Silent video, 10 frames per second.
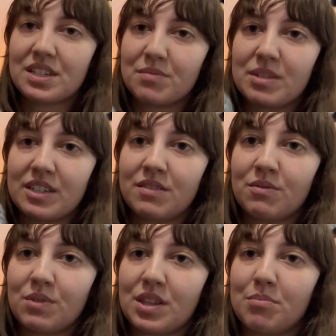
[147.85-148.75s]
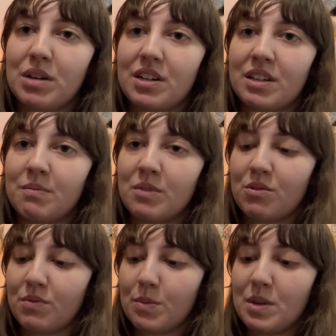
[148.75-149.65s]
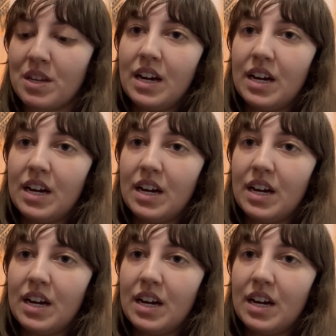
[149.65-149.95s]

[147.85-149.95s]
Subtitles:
I'm done with the bottom ribbing,